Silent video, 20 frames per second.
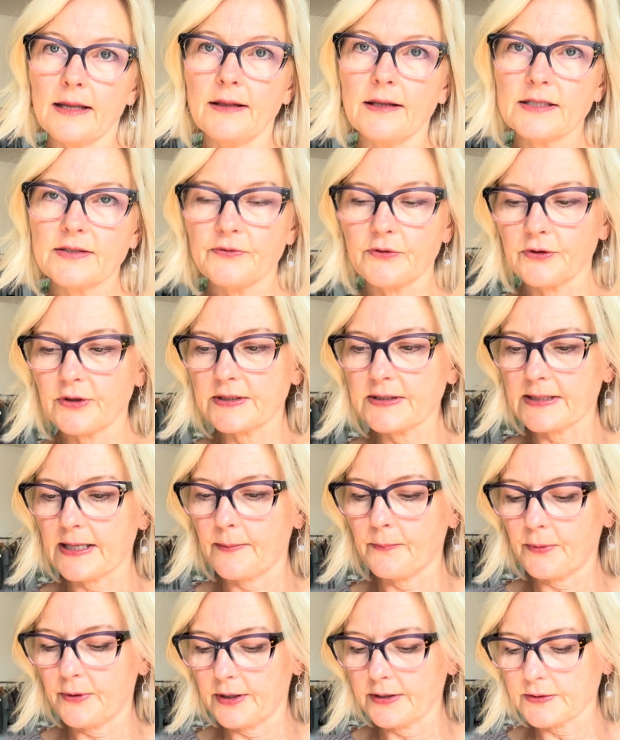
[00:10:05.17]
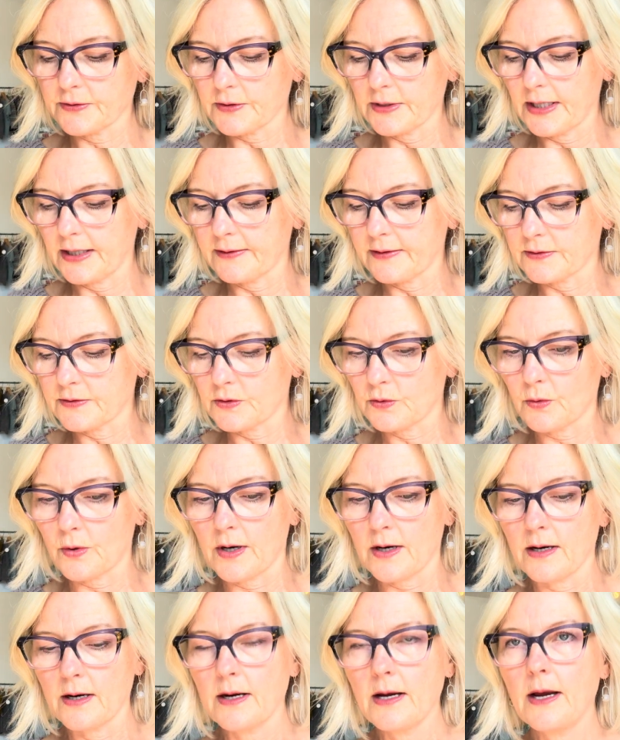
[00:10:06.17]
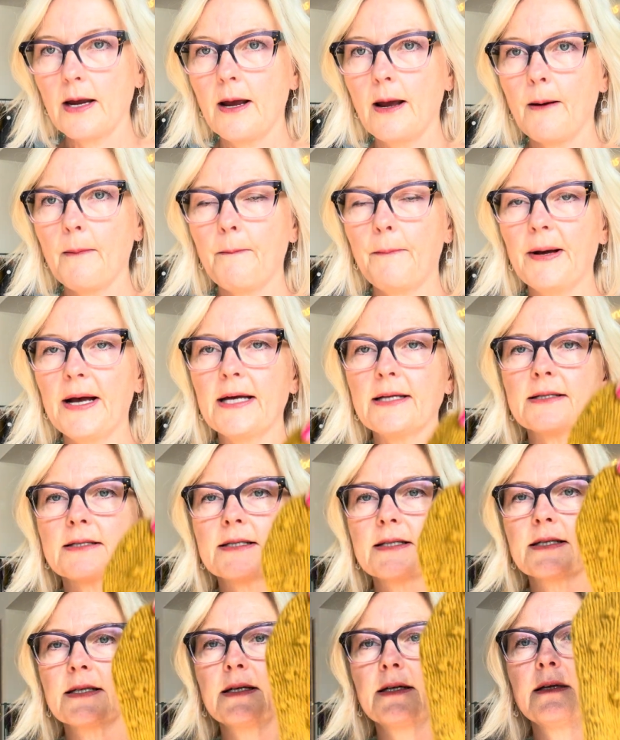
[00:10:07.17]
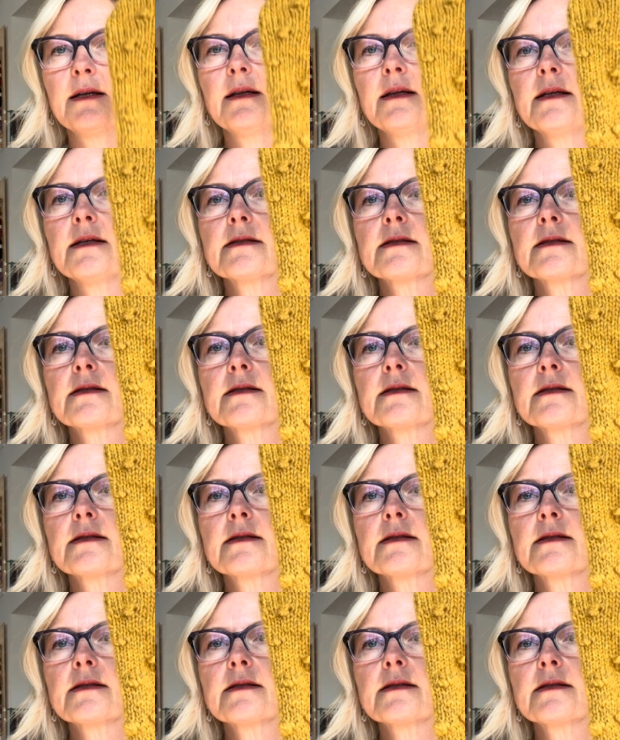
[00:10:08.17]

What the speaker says: these for the sample at the store. But these